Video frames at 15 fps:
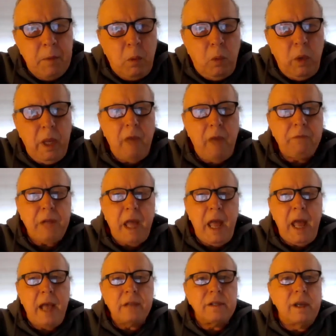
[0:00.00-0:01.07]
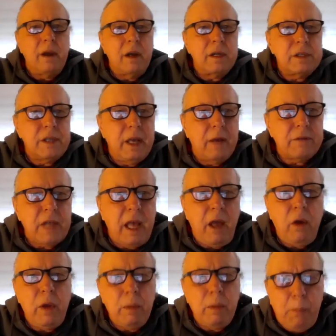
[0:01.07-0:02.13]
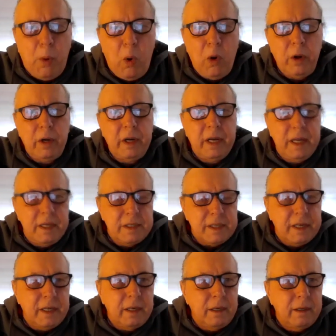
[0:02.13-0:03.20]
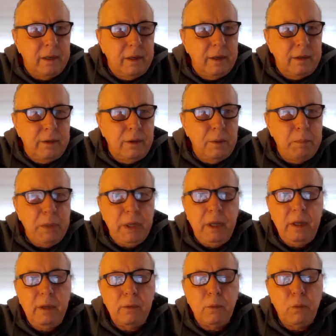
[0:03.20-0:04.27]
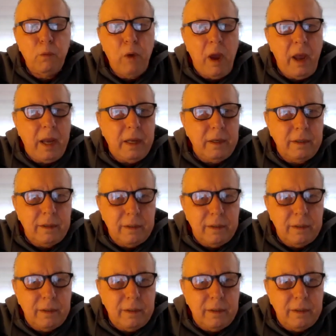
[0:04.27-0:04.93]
we have to ask ourselves, how important is it to be right?